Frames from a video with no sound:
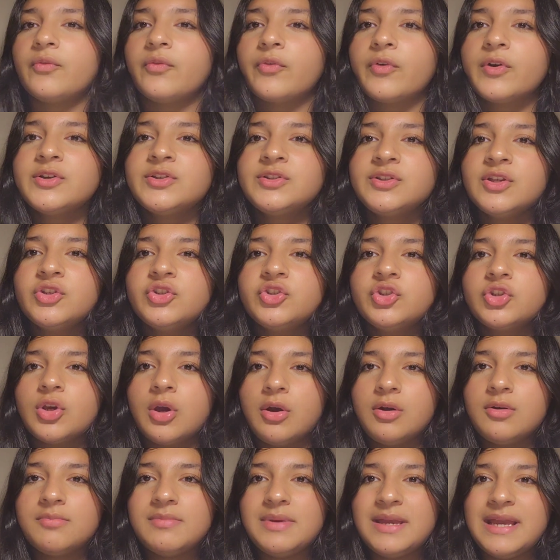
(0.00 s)
first it
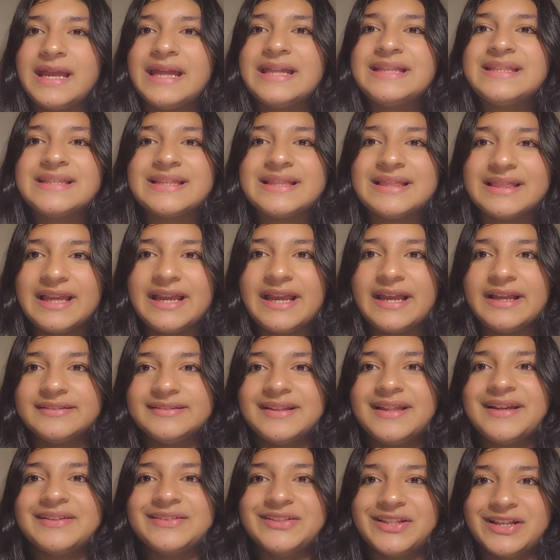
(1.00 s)
showed me its land,
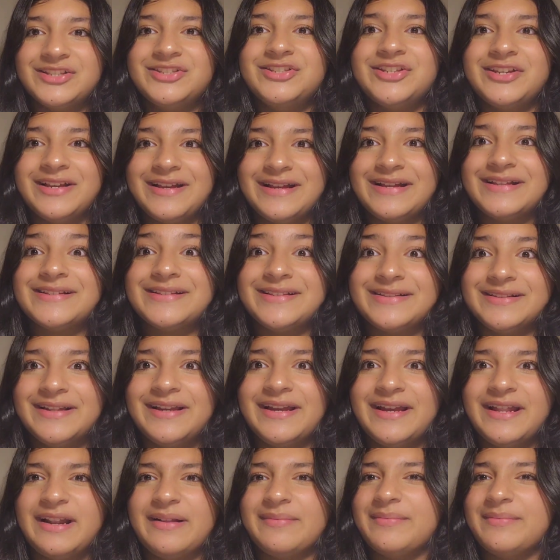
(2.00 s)
like legit, its land.